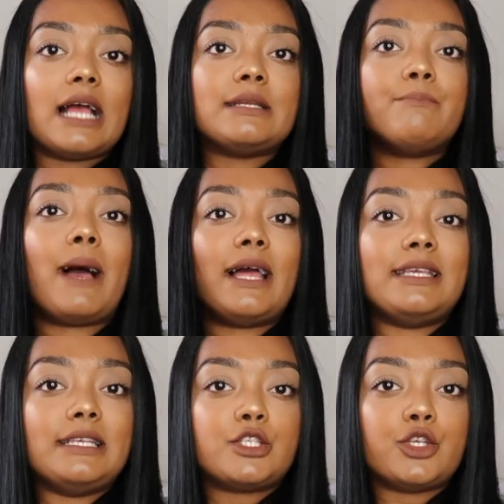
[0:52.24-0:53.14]
I didn't buy
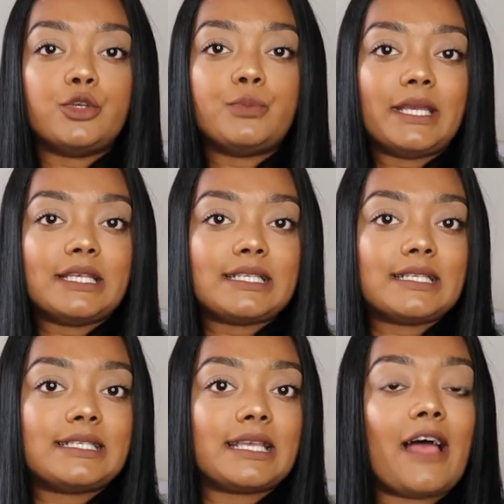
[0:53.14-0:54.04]
these two
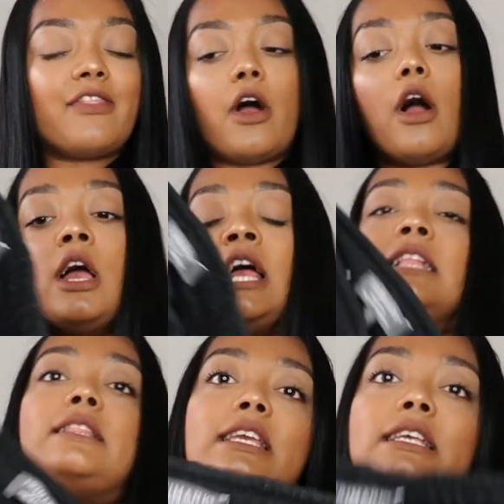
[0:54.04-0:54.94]
pieces together.
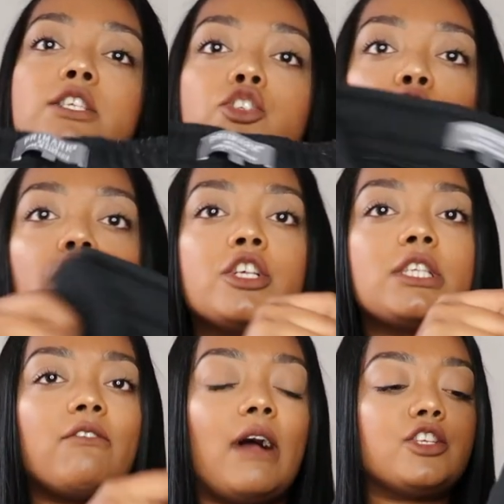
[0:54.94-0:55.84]
These joggers
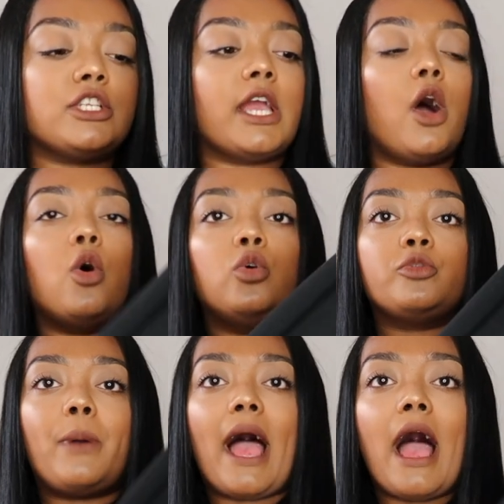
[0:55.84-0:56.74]
are actually an
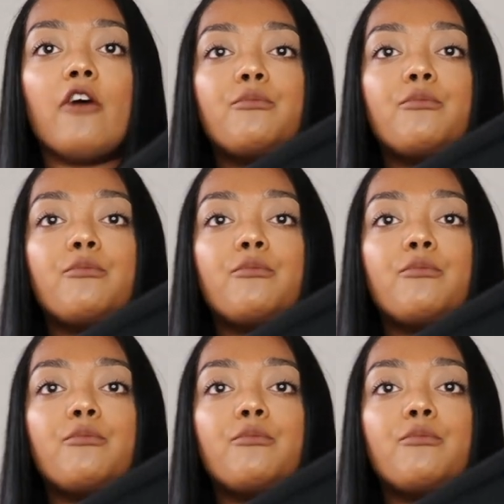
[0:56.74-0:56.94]
old pair